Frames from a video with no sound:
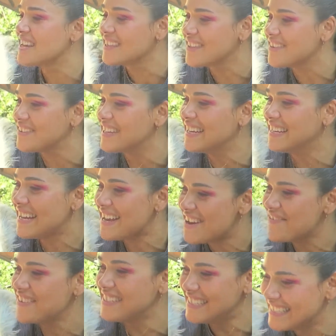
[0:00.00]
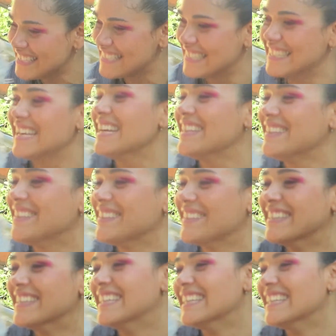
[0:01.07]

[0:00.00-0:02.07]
like, they were like, no, we did this together.